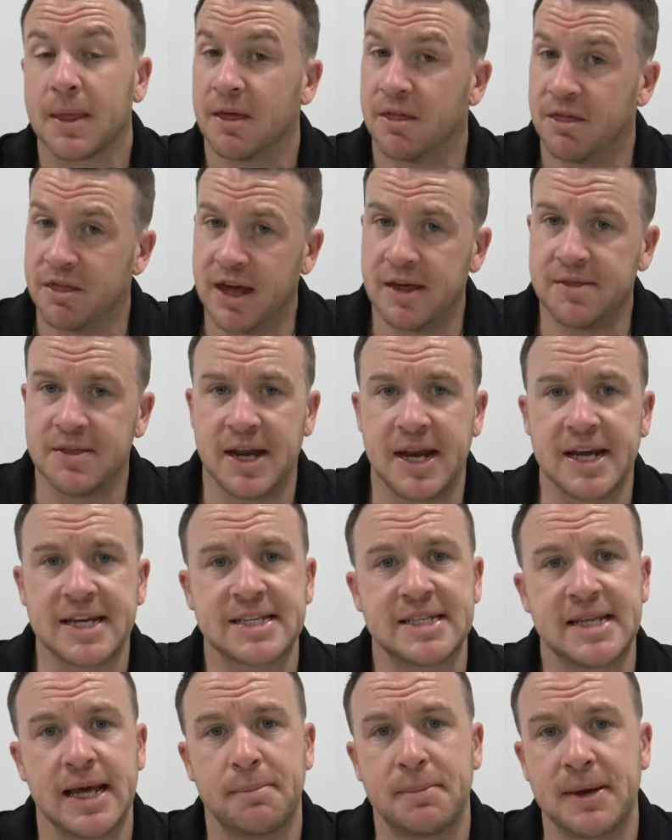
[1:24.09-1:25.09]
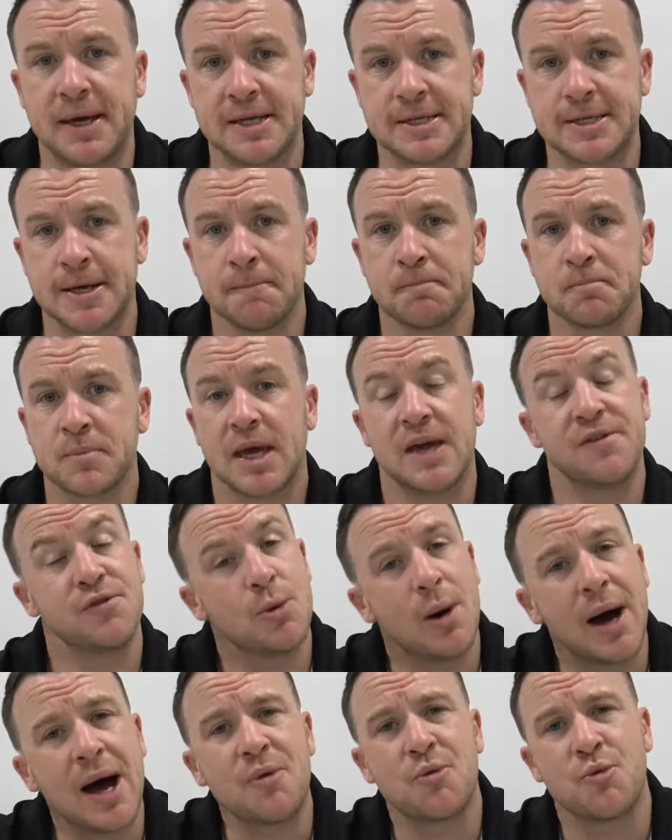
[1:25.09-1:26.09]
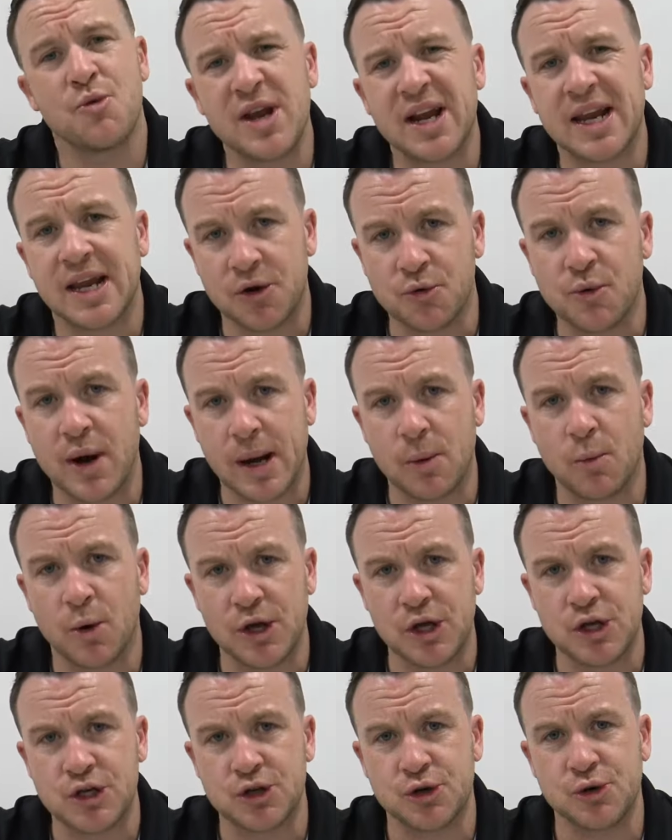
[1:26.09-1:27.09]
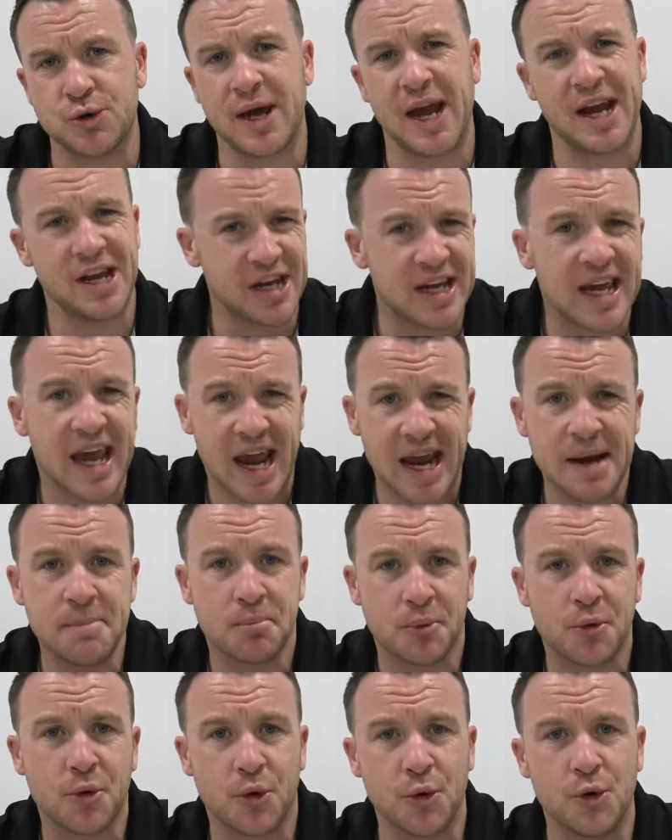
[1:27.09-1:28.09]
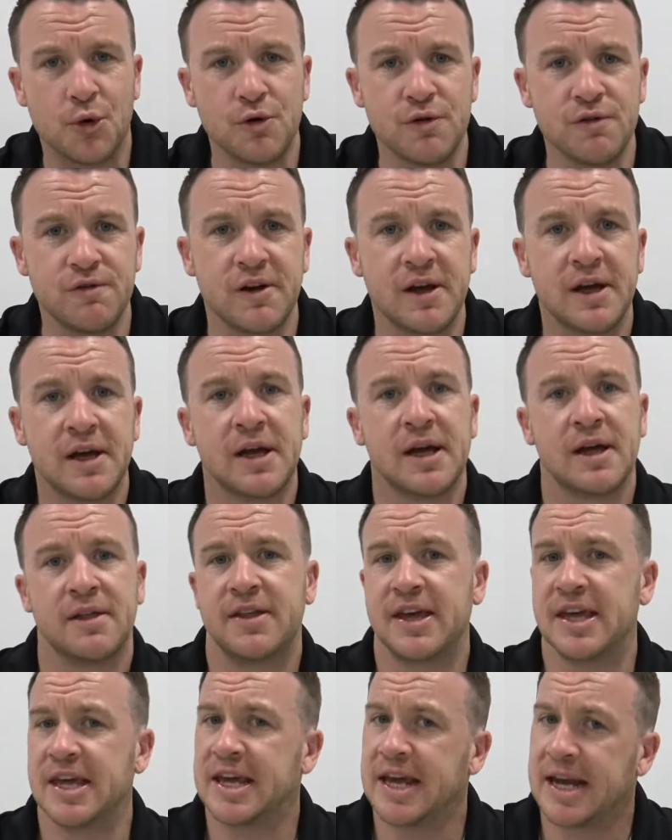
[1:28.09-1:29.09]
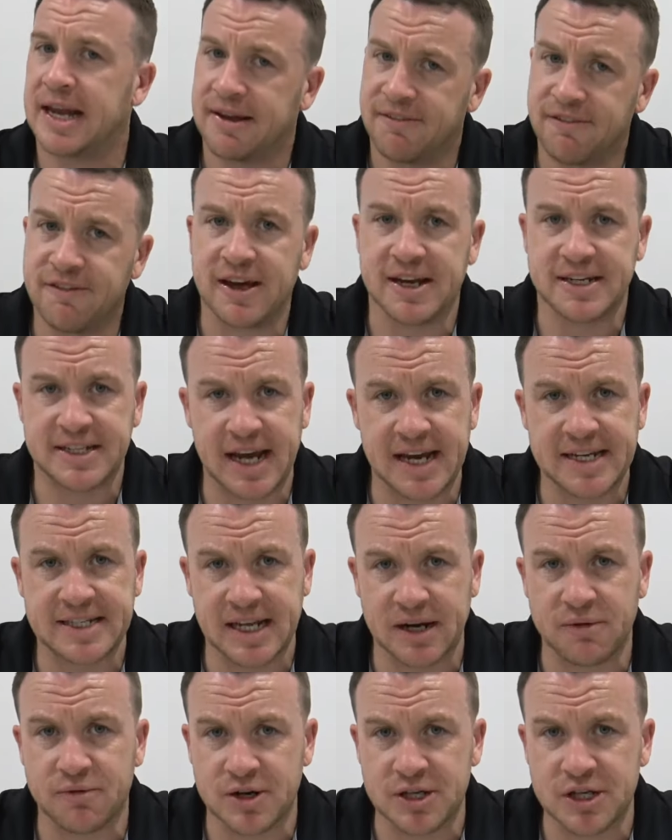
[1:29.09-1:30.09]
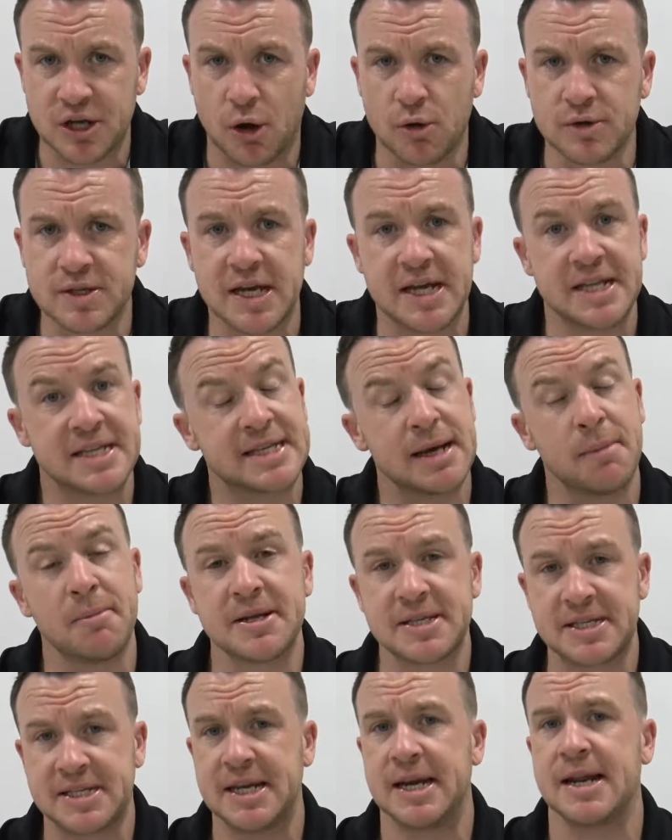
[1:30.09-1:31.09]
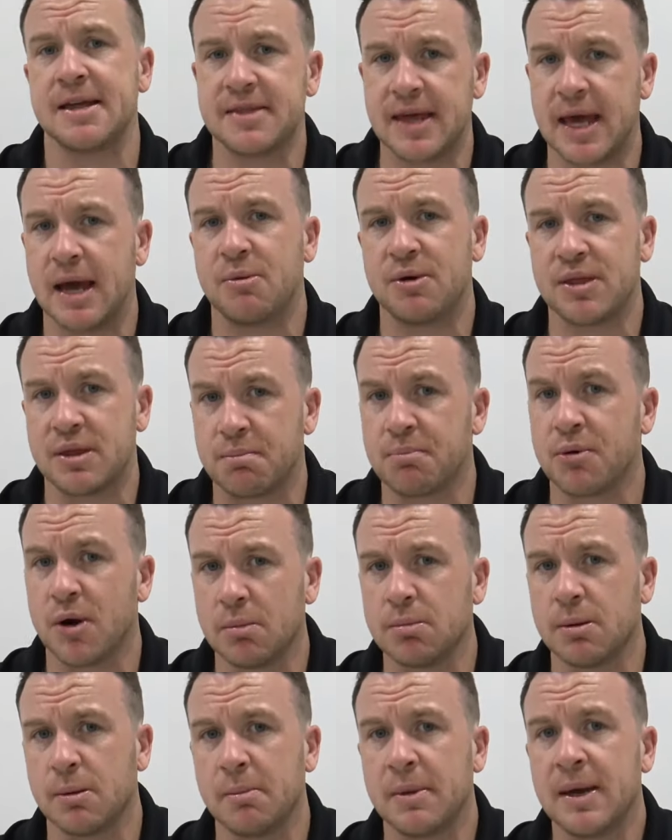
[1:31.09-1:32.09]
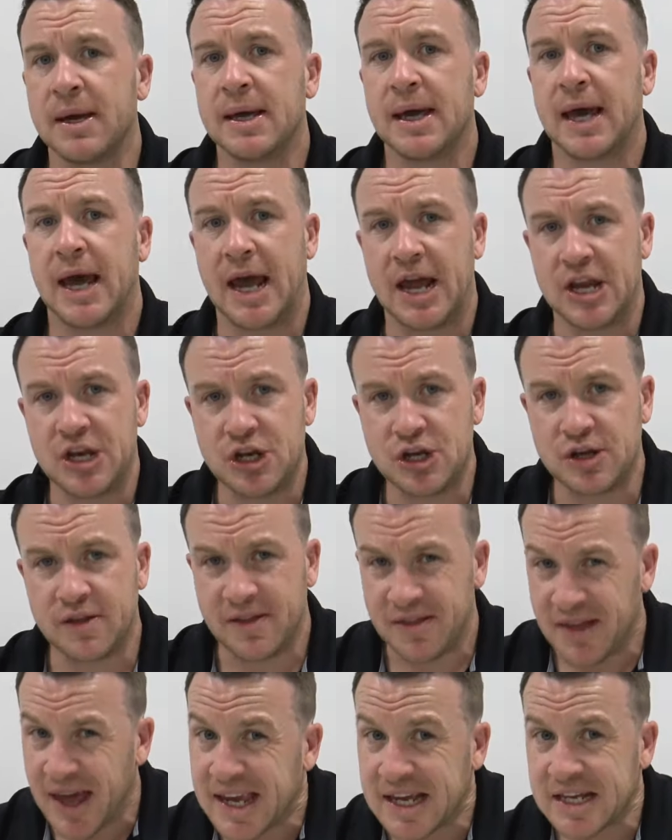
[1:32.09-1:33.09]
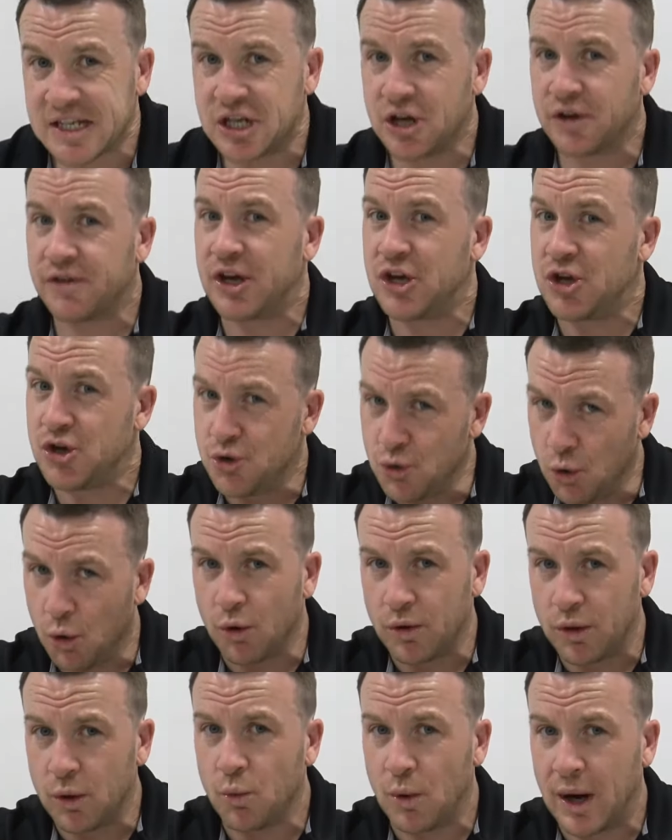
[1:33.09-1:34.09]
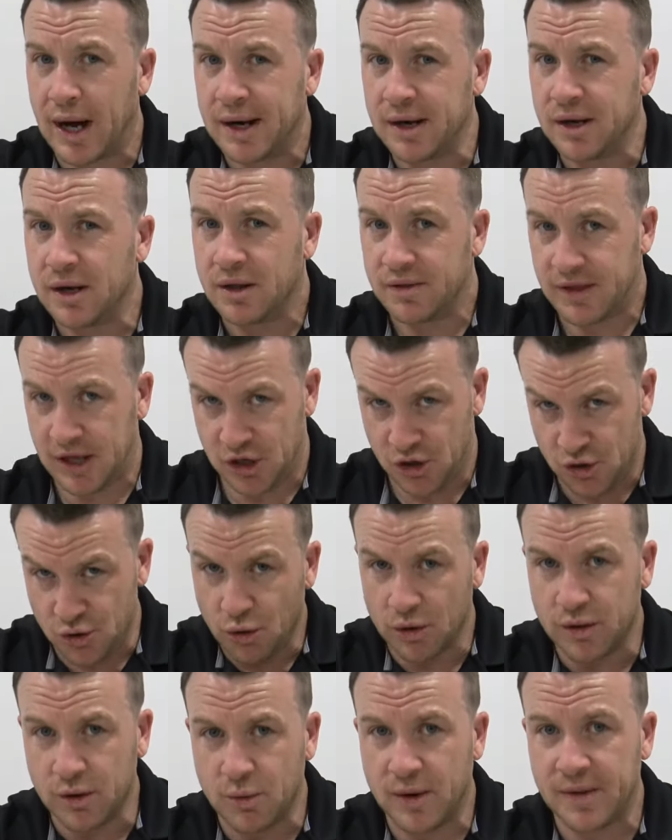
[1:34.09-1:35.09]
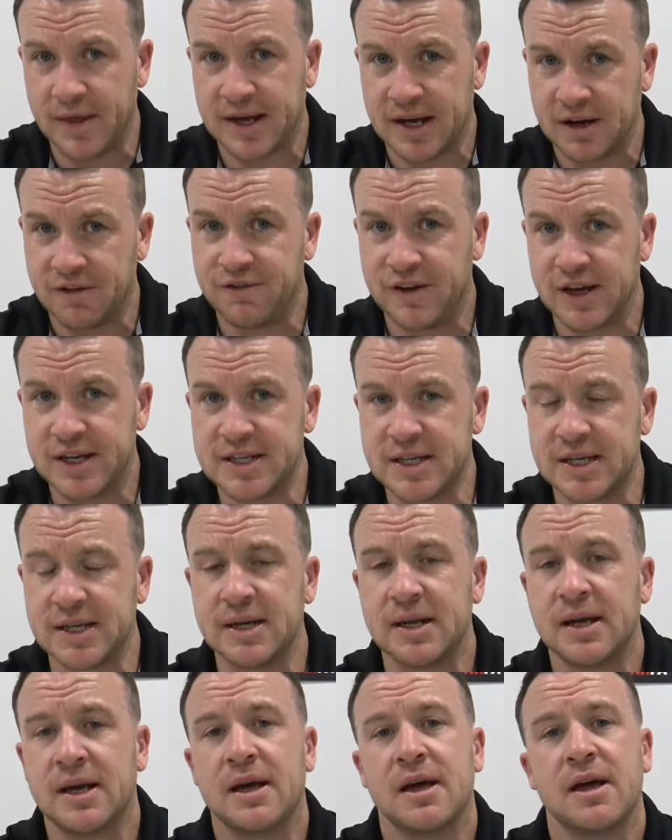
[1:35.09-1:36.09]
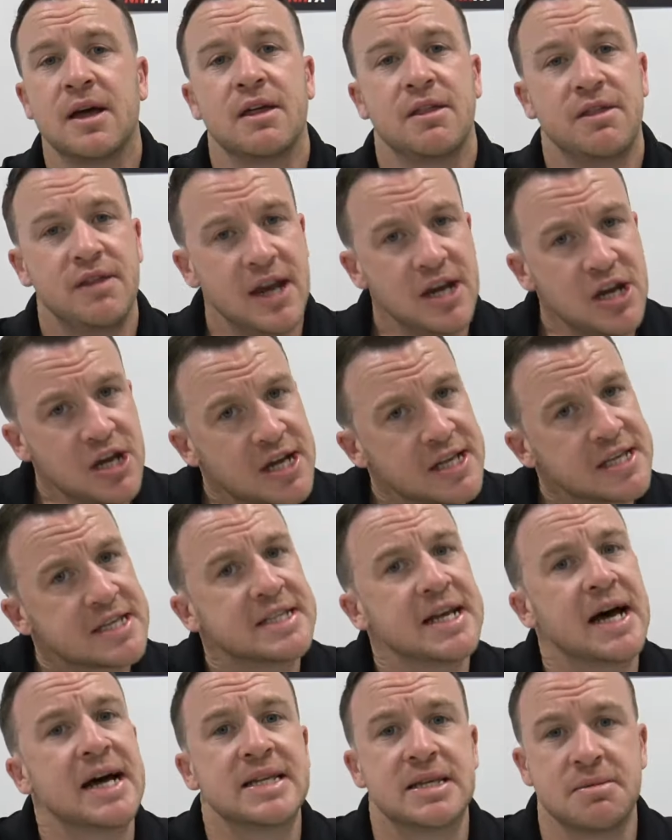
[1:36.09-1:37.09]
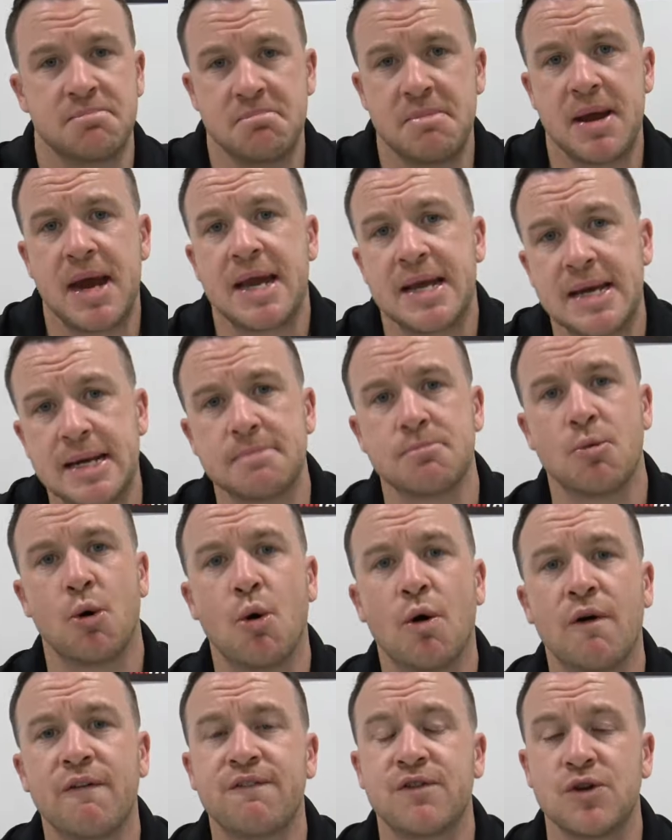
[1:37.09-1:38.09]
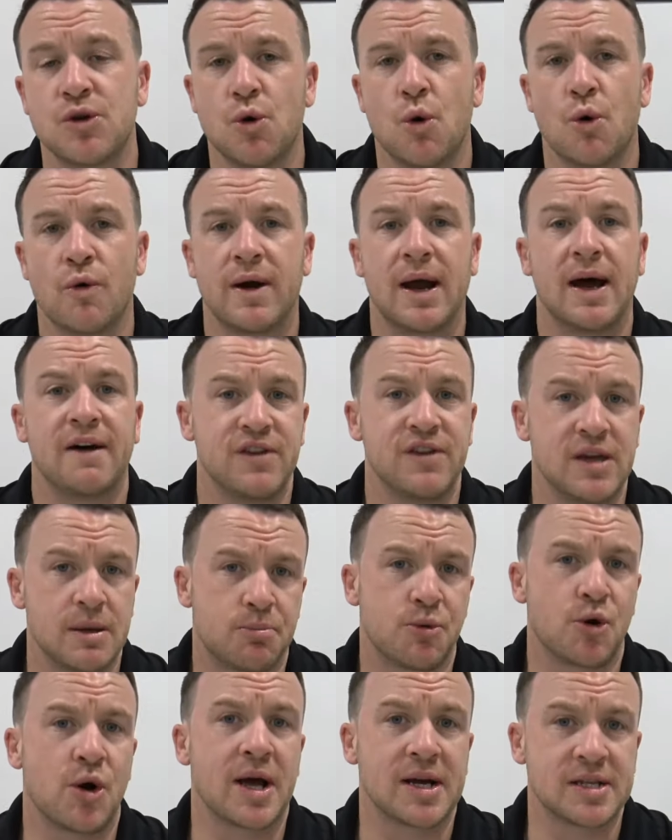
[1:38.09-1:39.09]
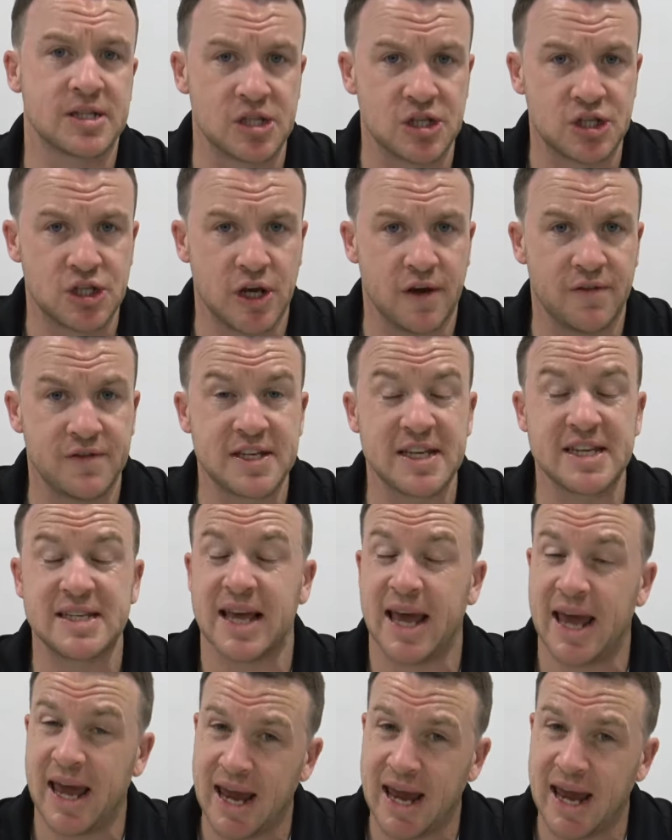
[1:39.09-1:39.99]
Then the next step is, if you are really great at what you do and you can prove that you're getting fantastic results, and someone's sitting there with a problem and they can tell that you're the one that can fix it, then you can start demanding more for your products and services.